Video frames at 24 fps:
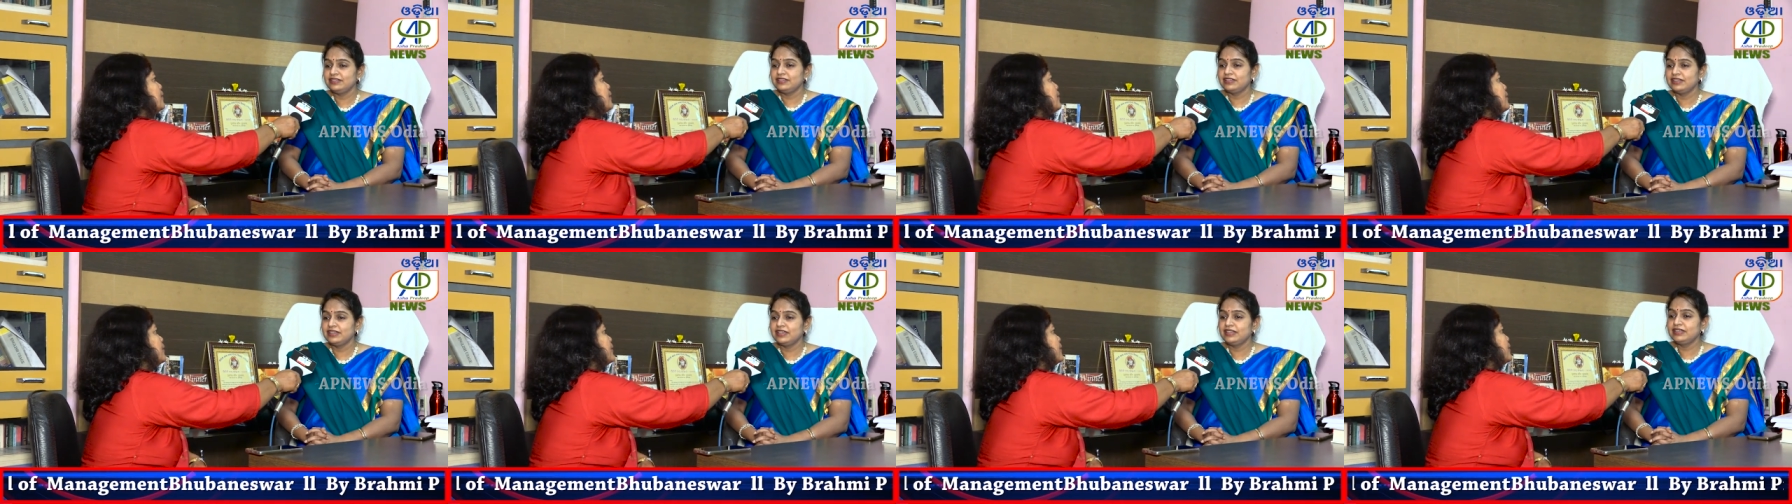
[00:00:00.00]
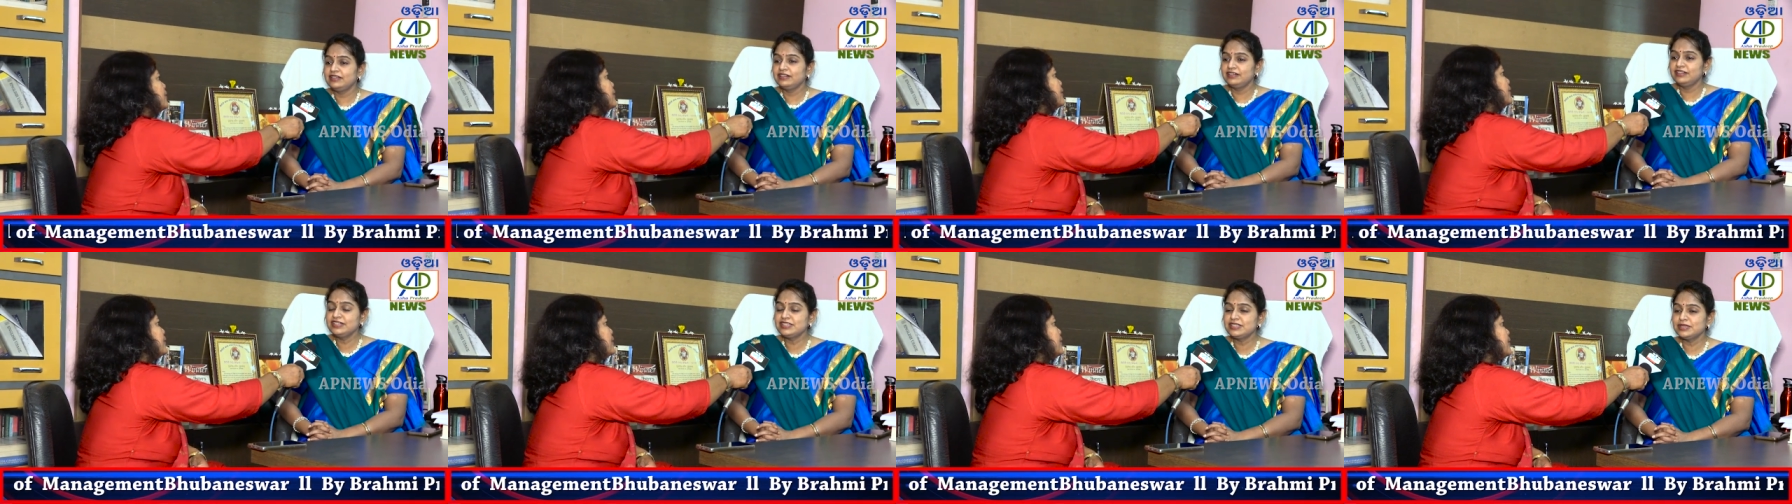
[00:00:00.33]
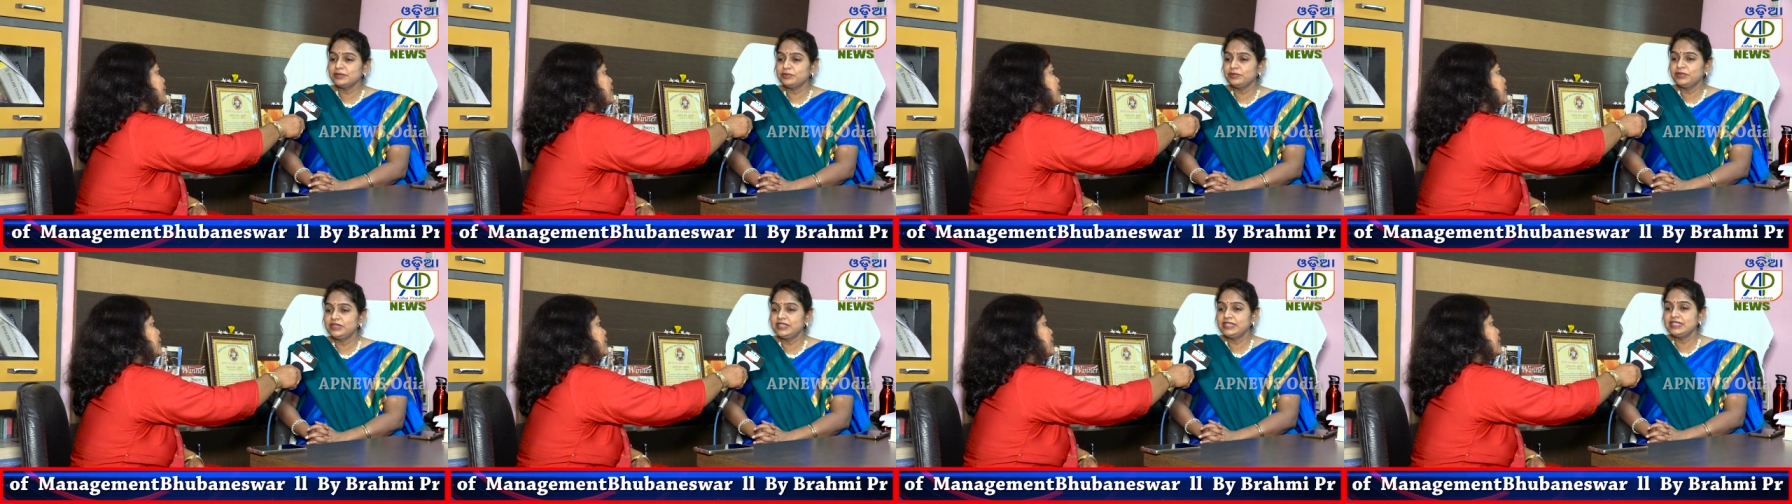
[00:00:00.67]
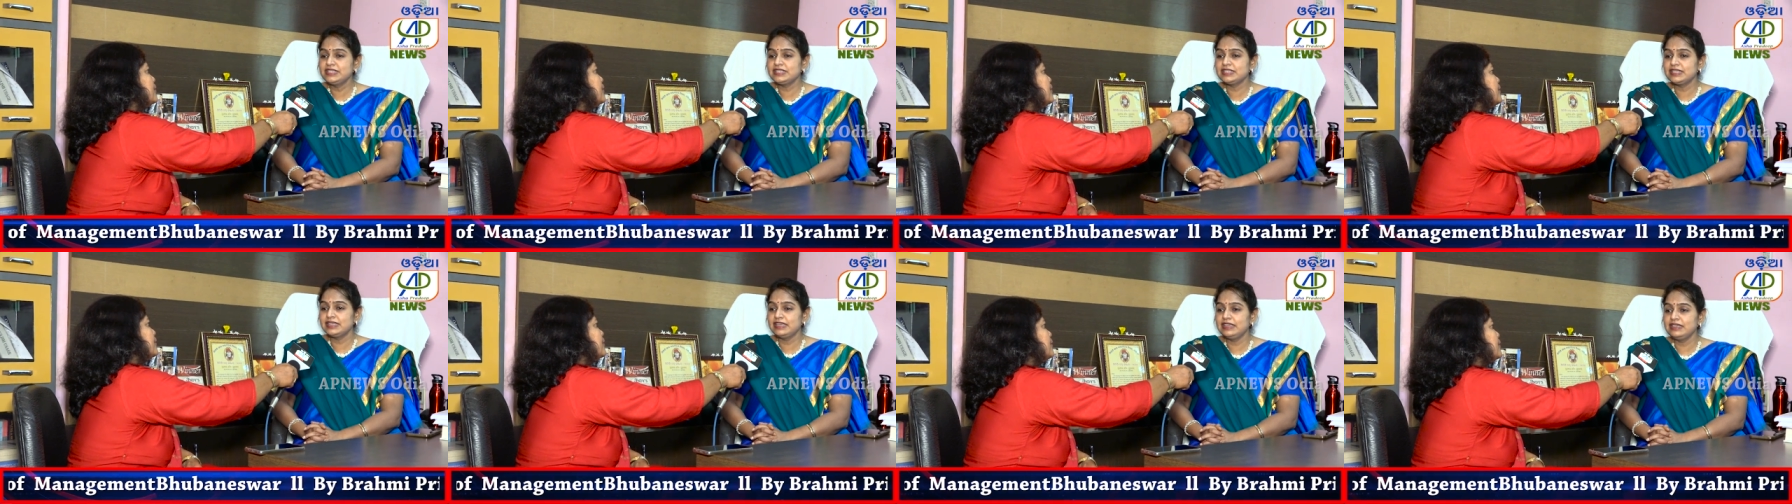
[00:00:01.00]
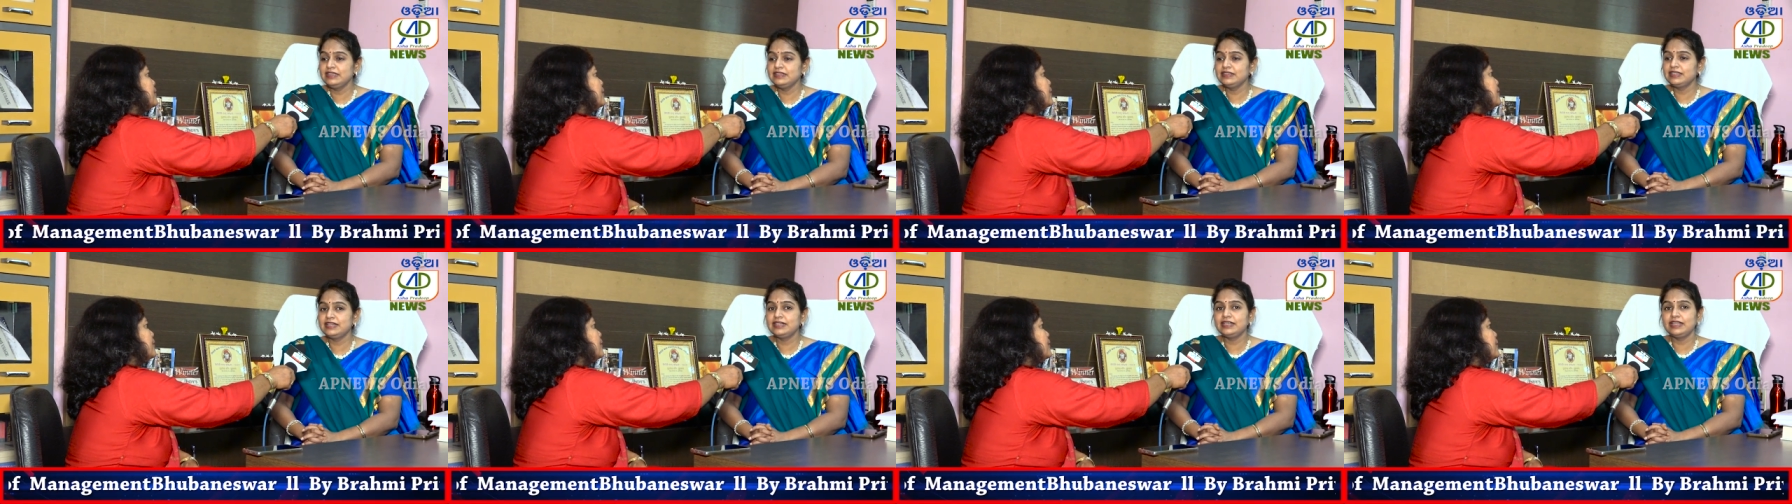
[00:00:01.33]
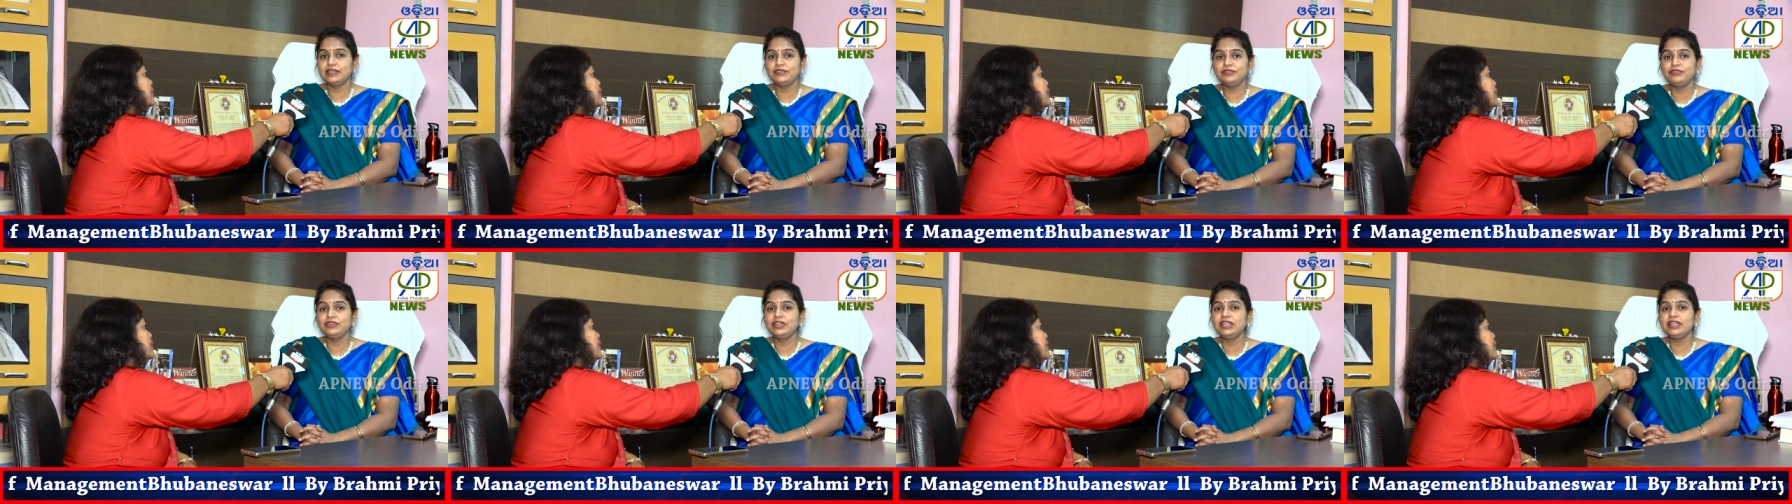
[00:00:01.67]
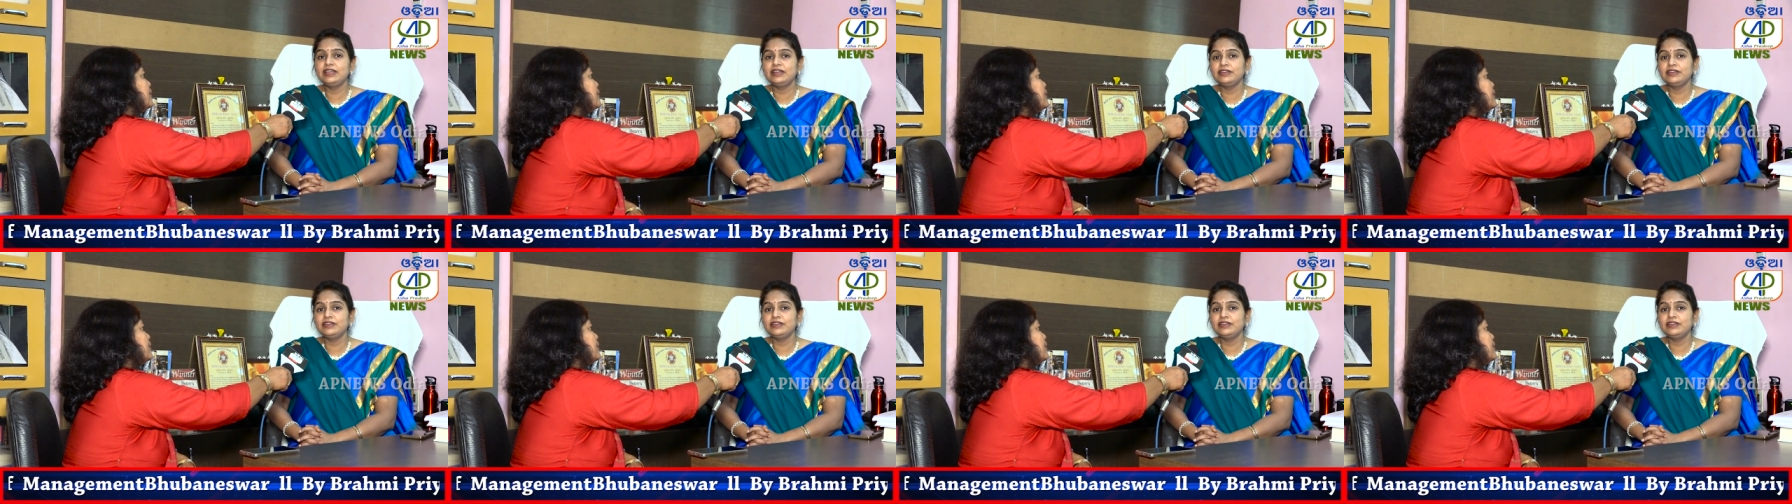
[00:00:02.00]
I heard somebody saying that every